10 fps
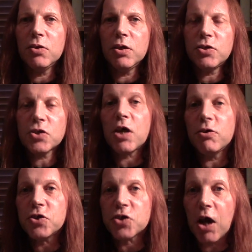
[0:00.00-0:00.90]
it just
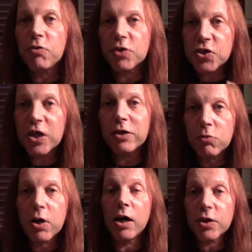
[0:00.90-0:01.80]
goes to show that
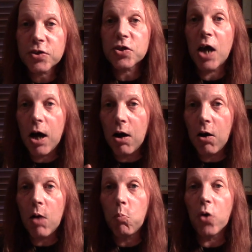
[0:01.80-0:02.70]
single casks
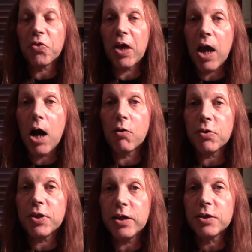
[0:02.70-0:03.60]
are what they are
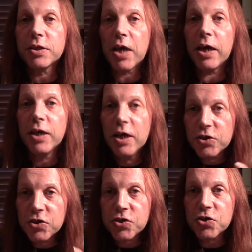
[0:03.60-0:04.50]
at the end of the day.
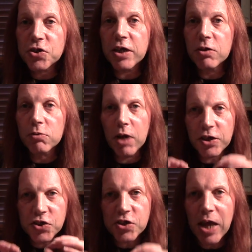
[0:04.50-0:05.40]
Just a
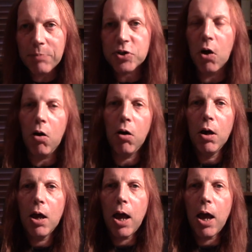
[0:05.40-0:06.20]
snapshot.